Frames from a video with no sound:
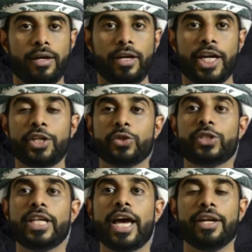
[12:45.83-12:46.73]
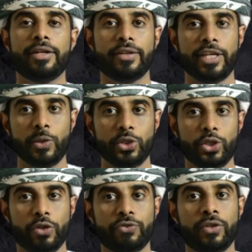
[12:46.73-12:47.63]
understand the usage
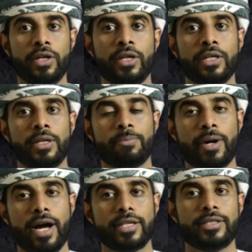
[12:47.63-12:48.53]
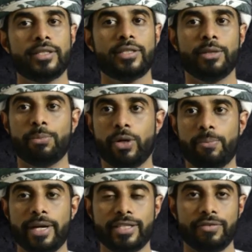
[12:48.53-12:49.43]
of past simple
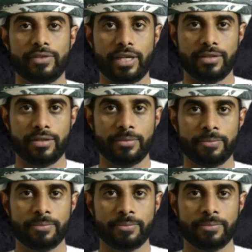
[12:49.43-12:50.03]
passive tense.